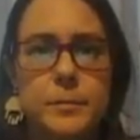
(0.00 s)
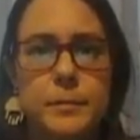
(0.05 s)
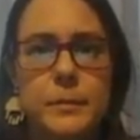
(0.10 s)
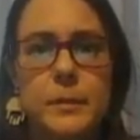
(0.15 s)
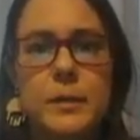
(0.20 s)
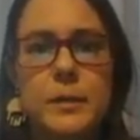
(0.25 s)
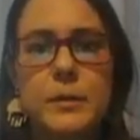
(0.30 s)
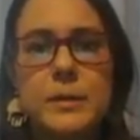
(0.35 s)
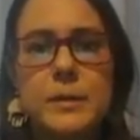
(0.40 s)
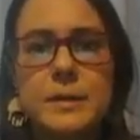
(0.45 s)

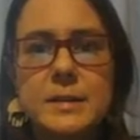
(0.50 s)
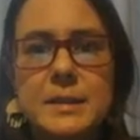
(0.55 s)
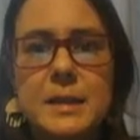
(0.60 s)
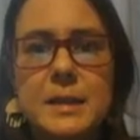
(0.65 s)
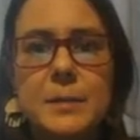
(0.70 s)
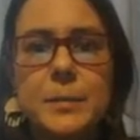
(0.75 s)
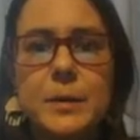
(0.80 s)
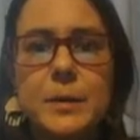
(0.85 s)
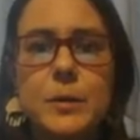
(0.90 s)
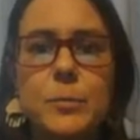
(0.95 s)
you can see
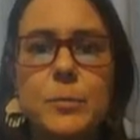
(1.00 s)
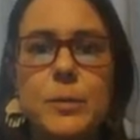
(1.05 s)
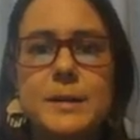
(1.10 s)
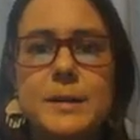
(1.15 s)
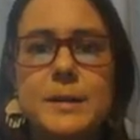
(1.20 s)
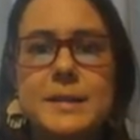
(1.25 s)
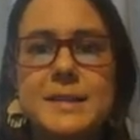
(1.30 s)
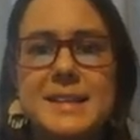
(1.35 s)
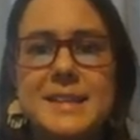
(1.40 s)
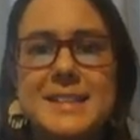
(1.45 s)
up here where
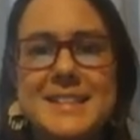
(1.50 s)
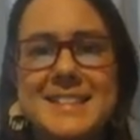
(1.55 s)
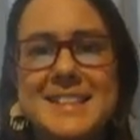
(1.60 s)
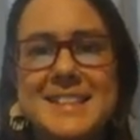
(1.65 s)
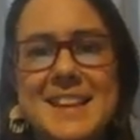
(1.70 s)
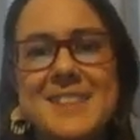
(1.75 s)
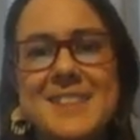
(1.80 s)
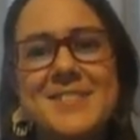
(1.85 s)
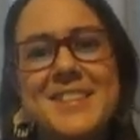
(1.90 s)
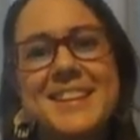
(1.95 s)
it says
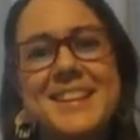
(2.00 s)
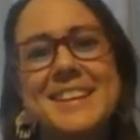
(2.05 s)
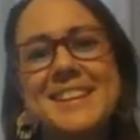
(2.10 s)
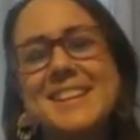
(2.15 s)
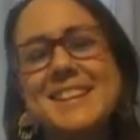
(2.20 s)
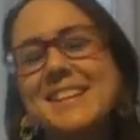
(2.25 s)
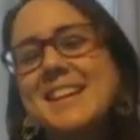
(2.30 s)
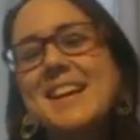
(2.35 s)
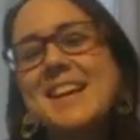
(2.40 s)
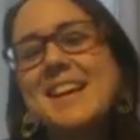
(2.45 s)
saving,
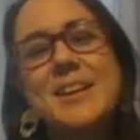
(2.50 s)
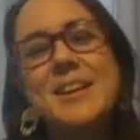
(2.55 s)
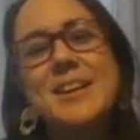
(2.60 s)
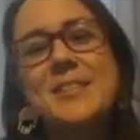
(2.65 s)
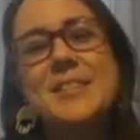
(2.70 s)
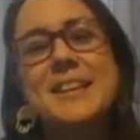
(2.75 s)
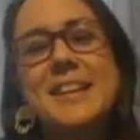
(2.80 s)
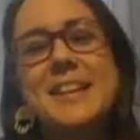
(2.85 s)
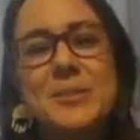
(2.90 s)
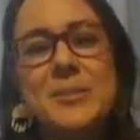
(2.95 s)
and you have
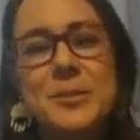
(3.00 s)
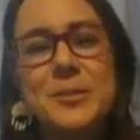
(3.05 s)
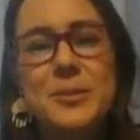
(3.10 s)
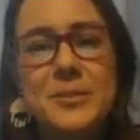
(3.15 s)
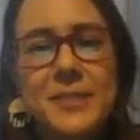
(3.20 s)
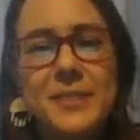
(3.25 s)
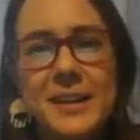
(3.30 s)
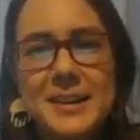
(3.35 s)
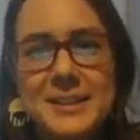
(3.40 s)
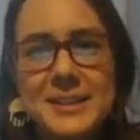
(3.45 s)
to get it real
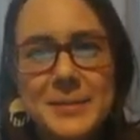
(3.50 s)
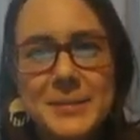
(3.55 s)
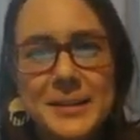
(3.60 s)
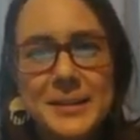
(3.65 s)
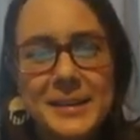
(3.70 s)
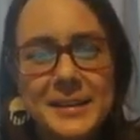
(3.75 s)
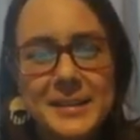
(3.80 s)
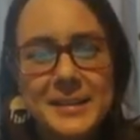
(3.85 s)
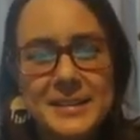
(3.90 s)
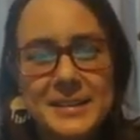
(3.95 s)
fast
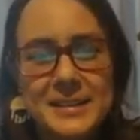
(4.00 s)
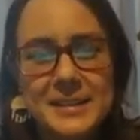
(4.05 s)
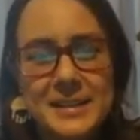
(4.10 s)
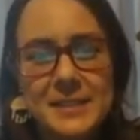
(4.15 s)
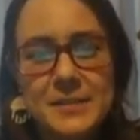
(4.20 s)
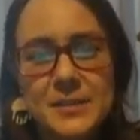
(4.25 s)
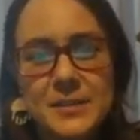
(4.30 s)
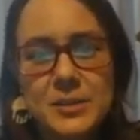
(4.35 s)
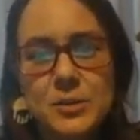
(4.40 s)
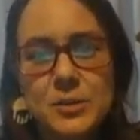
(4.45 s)
because it
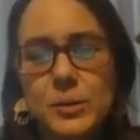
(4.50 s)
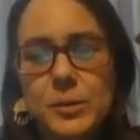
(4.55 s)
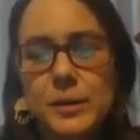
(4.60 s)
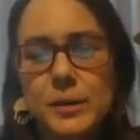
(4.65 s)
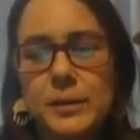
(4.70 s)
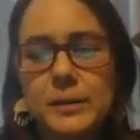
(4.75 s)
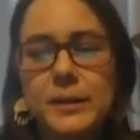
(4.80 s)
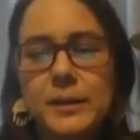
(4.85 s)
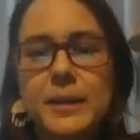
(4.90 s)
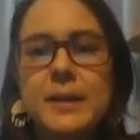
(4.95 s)
saves so
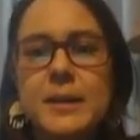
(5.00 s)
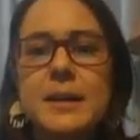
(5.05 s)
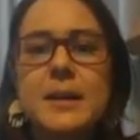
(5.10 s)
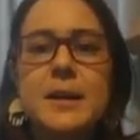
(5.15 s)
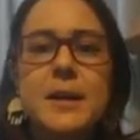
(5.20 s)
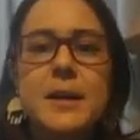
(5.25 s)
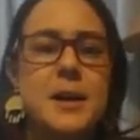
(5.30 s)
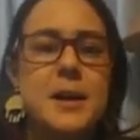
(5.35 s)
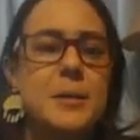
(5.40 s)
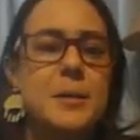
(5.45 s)
quickly.
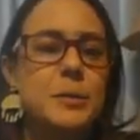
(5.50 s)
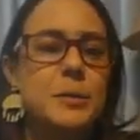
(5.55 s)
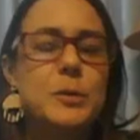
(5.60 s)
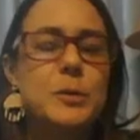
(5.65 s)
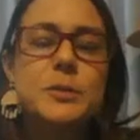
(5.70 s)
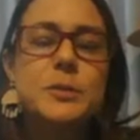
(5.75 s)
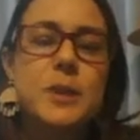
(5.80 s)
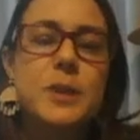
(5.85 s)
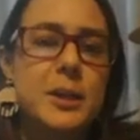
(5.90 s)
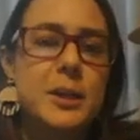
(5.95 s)

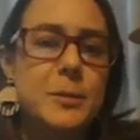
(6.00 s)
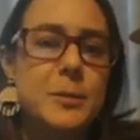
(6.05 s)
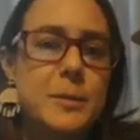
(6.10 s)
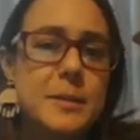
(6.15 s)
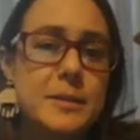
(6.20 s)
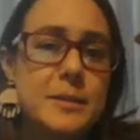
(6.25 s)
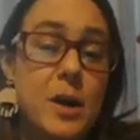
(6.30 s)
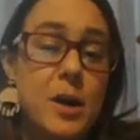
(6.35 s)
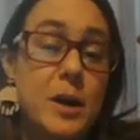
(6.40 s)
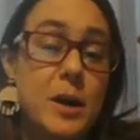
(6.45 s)
Google
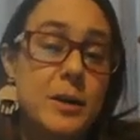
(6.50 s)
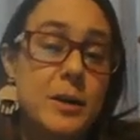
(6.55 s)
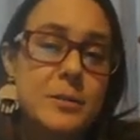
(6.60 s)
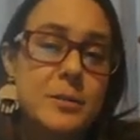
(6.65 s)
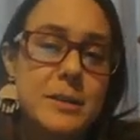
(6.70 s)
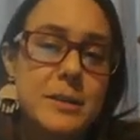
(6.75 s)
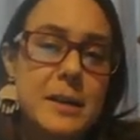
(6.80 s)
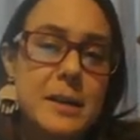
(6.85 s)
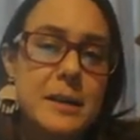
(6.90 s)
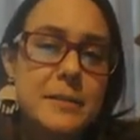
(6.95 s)
Documents
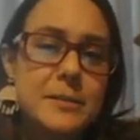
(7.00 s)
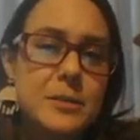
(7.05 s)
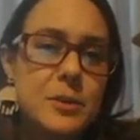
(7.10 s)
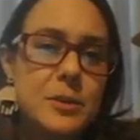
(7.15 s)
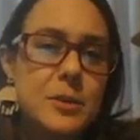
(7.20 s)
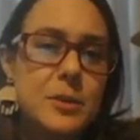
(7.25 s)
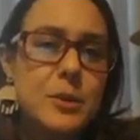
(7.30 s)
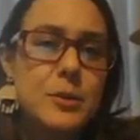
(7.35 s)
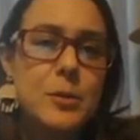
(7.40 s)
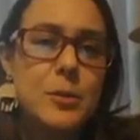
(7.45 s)
auto-save, so
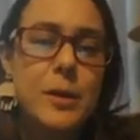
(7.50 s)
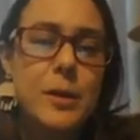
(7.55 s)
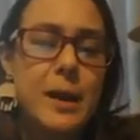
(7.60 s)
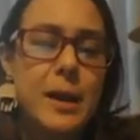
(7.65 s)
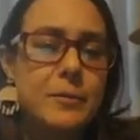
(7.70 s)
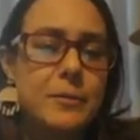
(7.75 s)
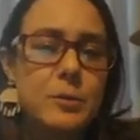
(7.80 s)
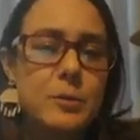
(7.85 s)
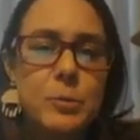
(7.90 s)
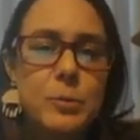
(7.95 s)
you don't
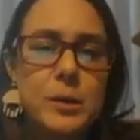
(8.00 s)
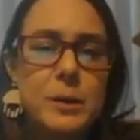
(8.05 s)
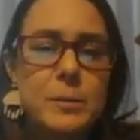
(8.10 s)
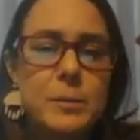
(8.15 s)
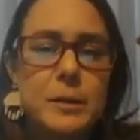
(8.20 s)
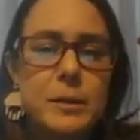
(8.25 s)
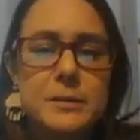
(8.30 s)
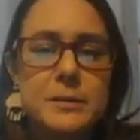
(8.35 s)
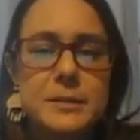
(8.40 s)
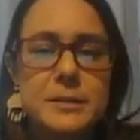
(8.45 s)
have to worry
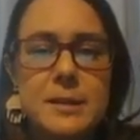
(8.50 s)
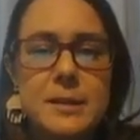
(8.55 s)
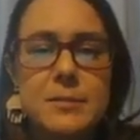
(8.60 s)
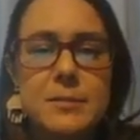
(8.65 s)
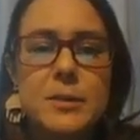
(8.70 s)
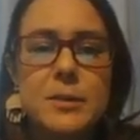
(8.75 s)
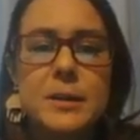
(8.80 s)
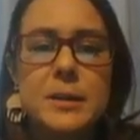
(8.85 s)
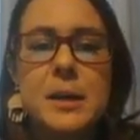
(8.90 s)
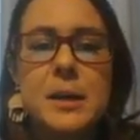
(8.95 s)
about
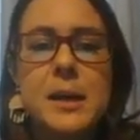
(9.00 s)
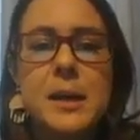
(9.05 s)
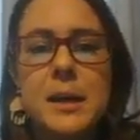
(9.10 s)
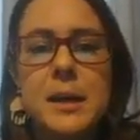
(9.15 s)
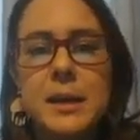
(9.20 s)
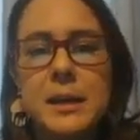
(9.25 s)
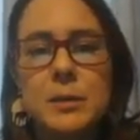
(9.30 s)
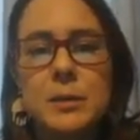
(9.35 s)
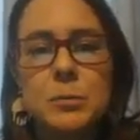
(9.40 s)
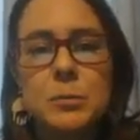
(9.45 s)
saving.
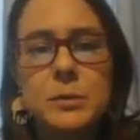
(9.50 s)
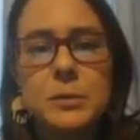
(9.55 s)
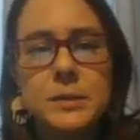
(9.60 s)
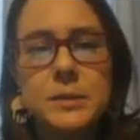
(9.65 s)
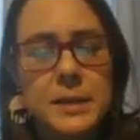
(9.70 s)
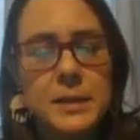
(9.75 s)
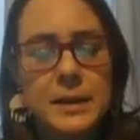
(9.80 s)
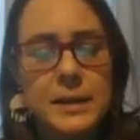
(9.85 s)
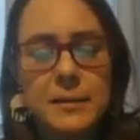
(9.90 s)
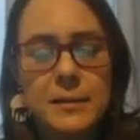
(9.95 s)
It will
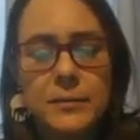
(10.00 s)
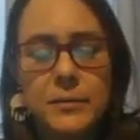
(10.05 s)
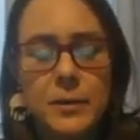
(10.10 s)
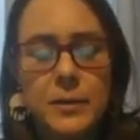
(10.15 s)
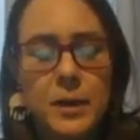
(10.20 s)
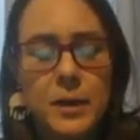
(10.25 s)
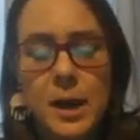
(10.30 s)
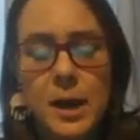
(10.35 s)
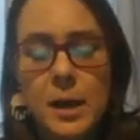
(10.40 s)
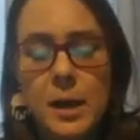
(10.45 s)
save
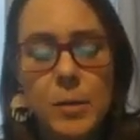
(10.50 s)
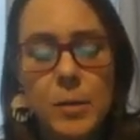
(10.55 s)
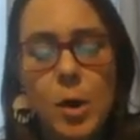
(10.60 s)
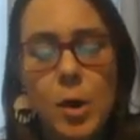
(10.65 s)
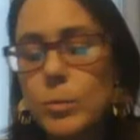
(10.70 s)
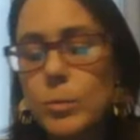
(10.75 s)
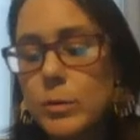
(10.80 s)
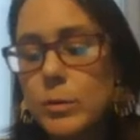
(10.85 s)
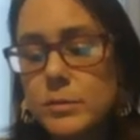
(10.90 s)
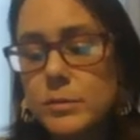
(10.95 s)

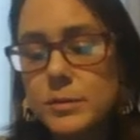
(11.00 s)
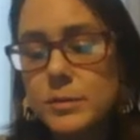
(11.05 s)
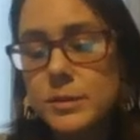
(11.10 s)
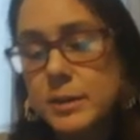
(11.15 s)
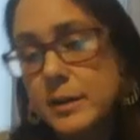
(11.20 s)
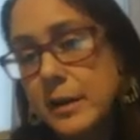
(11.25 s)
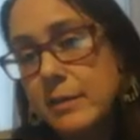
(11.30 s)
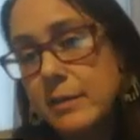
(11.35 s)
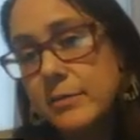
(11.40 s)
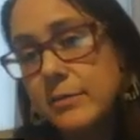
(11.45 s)
almost
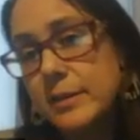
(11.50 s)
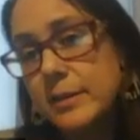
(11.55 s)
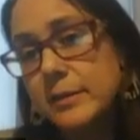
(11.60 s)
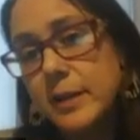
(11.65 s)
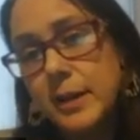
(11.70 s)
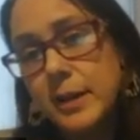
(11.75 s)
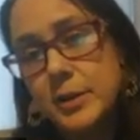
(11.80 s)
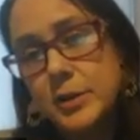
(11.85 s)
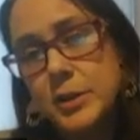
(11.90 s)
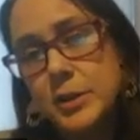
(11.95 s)
at every
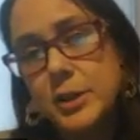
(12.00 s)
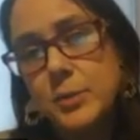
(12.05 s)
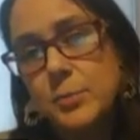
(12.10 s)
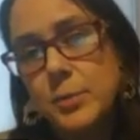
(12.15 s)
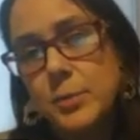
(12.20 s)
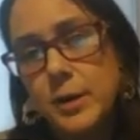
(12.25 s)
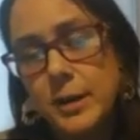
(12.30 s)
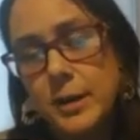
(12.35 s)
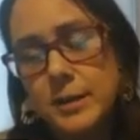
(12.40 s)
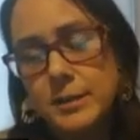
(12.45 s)
letter you
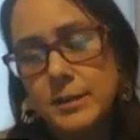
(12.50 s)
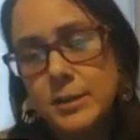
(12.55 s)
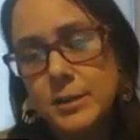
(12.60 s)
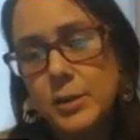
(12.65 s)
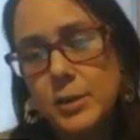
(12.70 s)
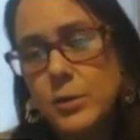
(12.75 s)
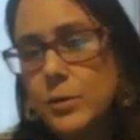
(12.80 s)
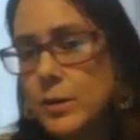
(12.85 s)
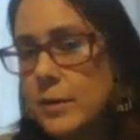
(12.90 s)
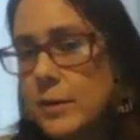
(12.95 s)
press, so
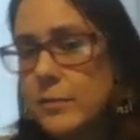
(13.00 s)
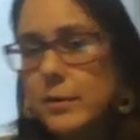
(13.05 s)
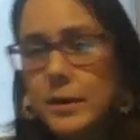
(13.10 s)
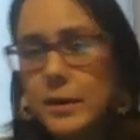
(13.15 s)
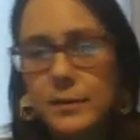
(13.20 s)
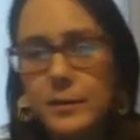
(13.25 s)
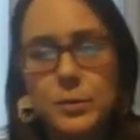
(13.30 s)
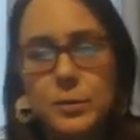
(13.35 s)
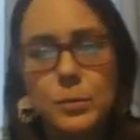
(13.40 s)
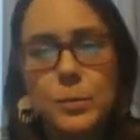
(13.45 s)
you never
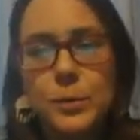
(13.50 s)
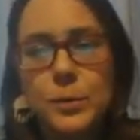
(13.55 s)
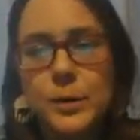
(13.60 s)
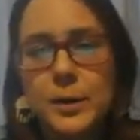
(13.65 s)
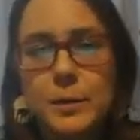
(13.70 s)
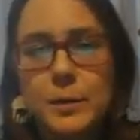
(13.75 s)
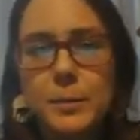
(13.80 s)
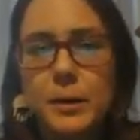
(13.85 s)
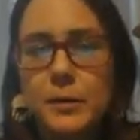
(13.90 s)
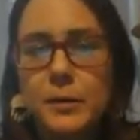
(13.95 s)
have to worry
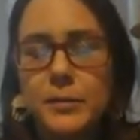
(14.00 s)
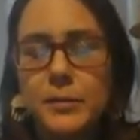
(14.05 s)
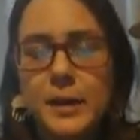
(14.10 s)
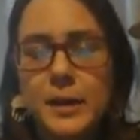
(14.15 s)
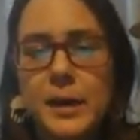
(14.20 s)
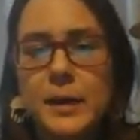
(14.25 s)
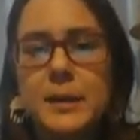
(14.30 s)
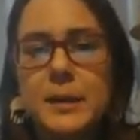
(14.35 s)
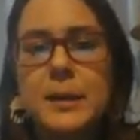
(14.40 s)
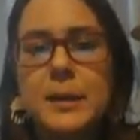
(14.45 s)
about
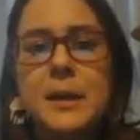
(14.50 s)
that.